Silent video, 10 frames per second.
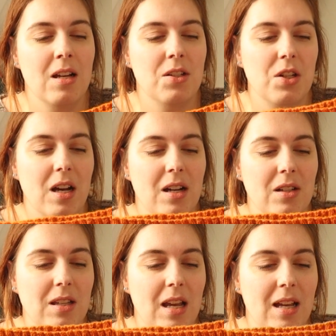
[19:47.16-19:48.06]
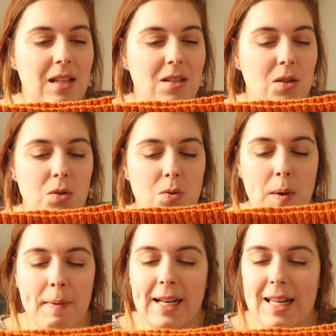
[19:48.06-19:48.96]
child has
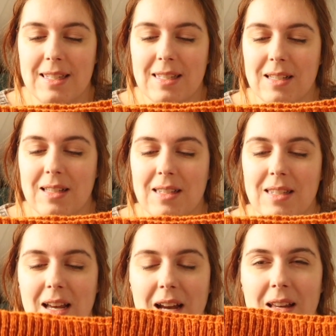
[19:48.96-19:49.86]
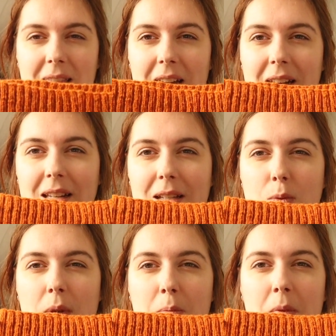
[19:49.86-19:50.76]
swimming lessons. I take
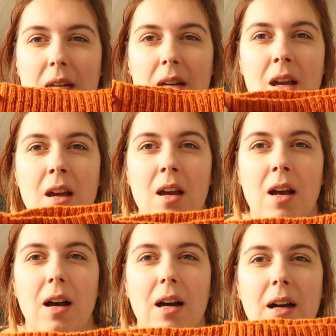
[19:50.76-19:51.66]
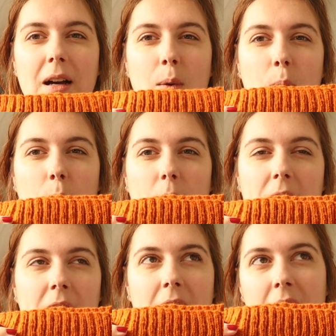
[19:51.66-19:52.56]
this with me
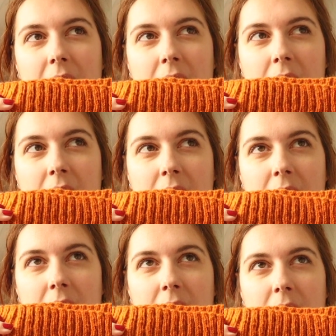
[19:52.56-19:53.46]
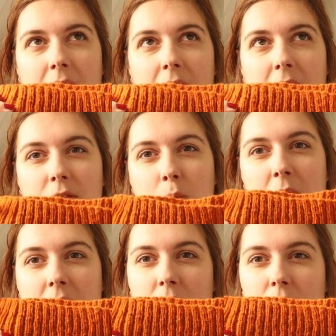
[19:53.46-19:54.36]
when I have to
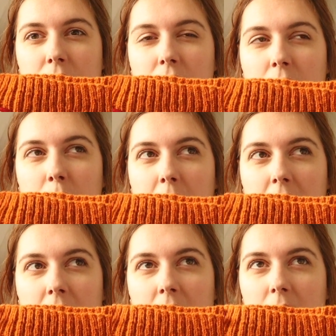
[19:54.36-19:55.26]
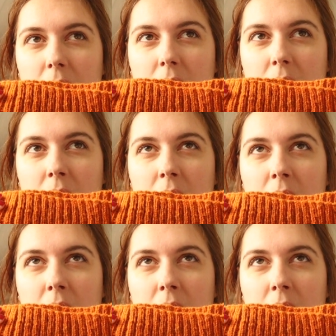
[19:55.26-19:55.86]
be social, but not.